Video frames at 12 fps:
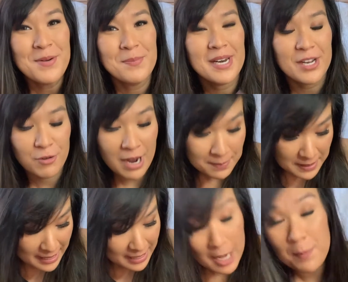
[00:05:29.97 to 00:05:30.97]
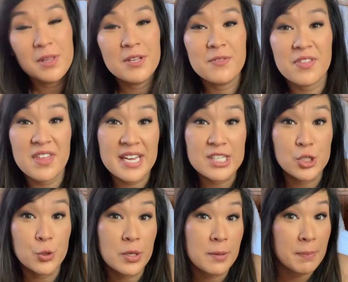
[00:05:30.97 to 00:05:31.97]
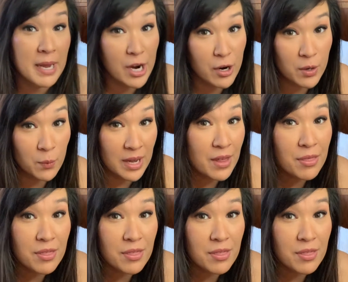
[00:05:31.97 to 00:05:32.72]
but I grabbed a couple of things to compare it with.